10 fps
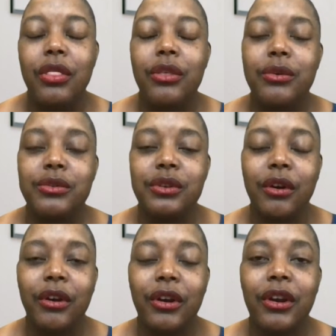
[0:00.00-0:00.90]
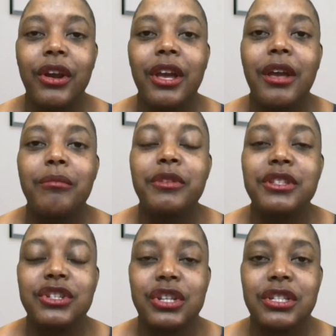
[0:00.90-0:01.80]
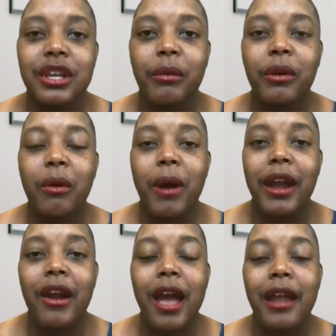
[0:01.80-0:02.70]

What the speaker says: those are positions that require